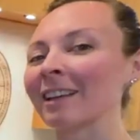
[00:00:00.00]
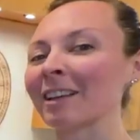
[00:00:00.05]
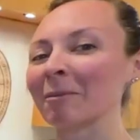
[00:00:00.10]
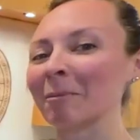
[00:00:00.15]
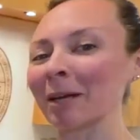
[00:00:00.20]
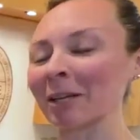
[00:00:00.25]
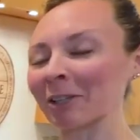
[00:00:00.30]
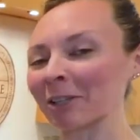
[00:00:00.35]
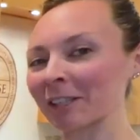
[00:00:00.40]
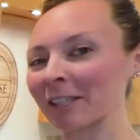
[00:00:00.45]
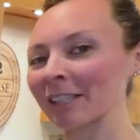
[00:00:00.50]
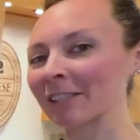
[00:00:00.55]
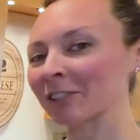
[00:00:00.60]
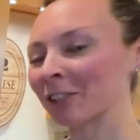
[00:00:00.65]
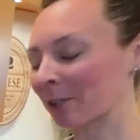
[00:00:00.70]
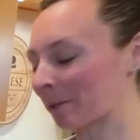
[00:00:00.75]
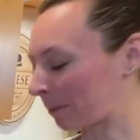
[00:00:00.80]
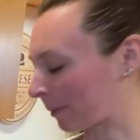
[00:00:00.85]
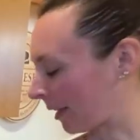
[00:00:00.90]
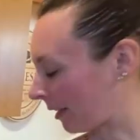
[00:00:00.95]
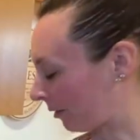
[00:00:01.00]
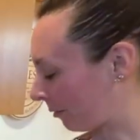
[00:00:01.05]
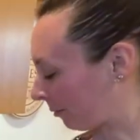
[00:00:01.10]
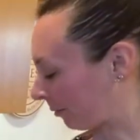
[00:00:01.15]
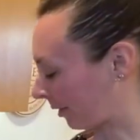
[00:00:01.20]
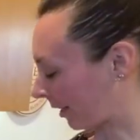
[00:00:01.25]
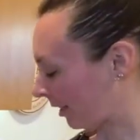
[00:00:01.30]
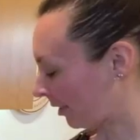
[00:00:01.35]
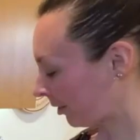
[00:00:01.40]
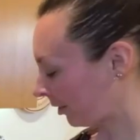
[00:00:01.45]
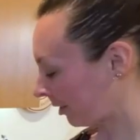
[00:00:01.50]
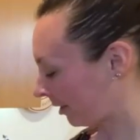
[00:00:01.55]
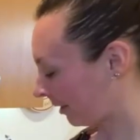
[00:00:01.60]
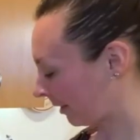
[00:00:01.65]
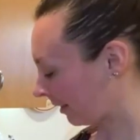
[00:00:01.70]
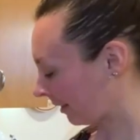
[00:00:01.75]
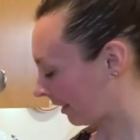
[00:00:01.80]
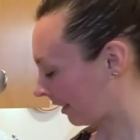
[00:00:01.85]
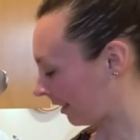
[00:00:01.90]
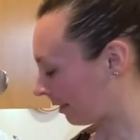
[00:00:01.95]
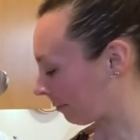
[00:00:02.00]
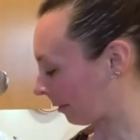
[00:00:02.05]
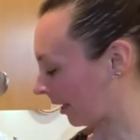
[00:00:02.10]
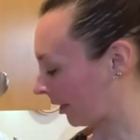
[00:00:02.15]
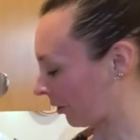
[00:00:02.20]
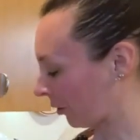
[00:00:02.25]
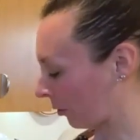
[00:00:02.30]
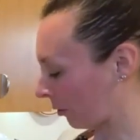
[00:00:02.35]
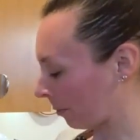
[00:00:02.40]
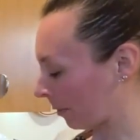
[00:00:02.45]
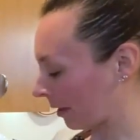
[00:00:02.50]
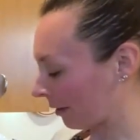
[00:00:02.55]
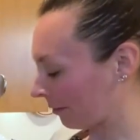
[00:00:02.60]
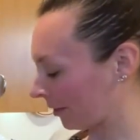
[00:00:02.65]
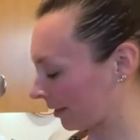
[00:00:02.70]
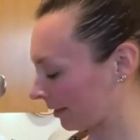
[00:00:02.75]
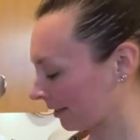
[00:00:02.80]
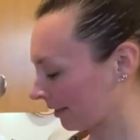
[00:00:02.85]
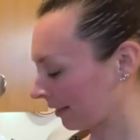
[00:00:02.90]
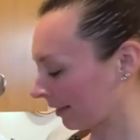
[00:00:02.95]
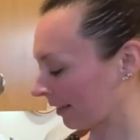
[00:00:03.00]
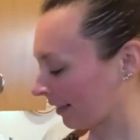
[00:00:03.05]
My cookies are made fresh in my home oven.